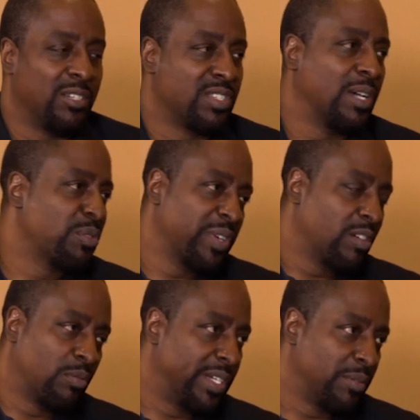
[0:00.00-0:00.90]
I know, see, I was ready
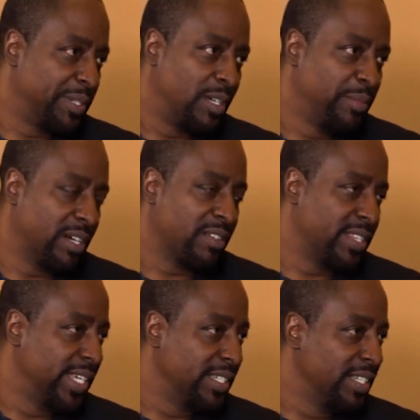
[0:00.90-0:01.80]
to run a
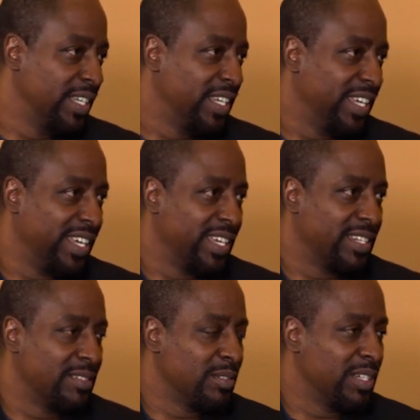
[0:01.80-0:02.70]
marathon. Okay.
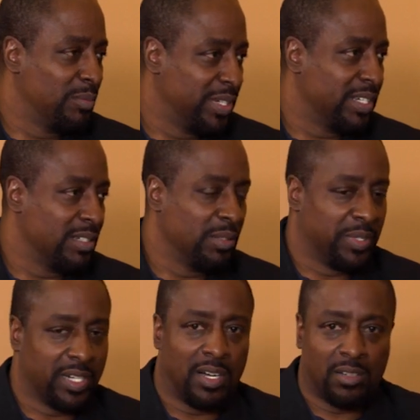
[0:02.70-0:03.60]
And, and when,
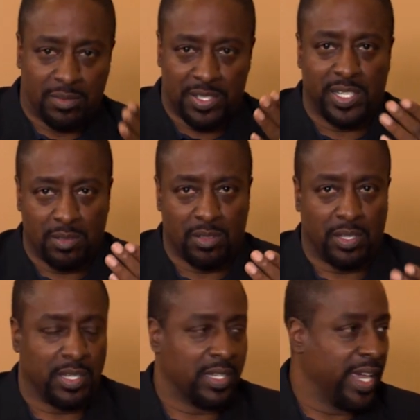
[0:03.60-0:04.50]
when it all of a sudden
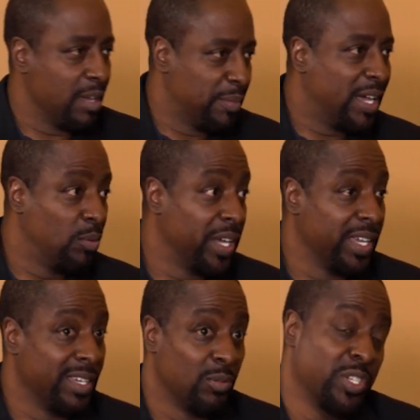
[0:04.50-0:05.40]
came my way,
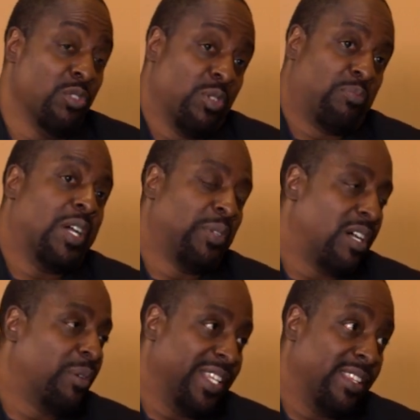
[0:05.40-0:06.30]
mm -hmm. which it was probably
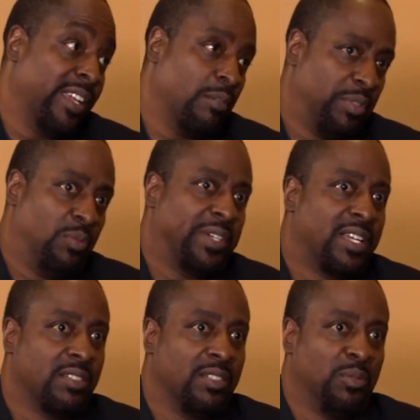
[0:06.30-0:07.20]
already there, but when,
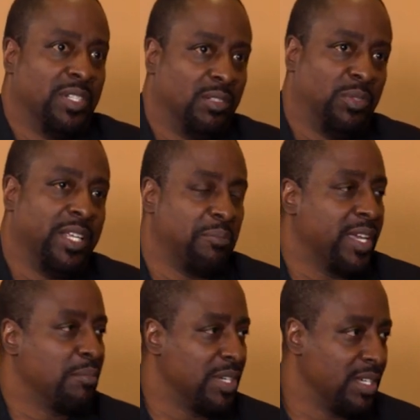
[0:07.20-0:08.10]
I, when, when they
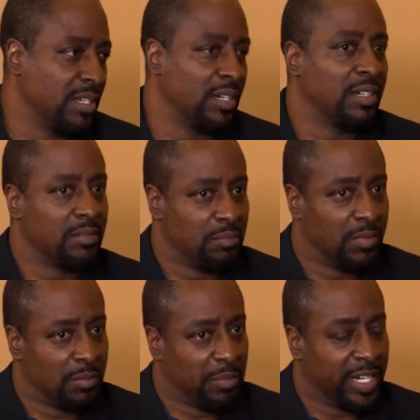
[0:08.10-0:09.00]
made me, uh,
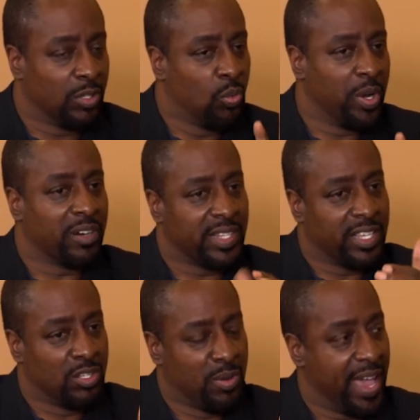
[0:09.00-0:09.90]
made it aware
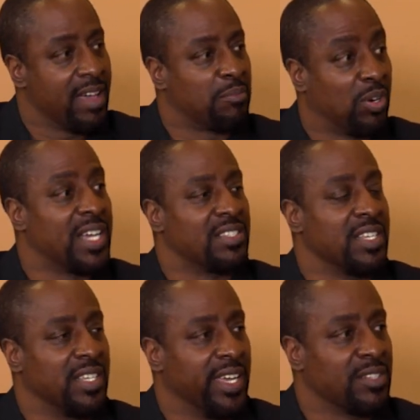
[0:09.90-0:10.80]
that you have
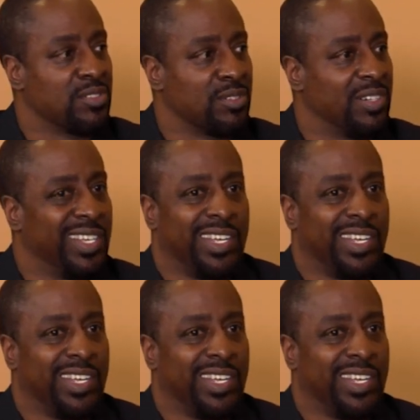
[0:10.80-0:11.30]
prostate cancer,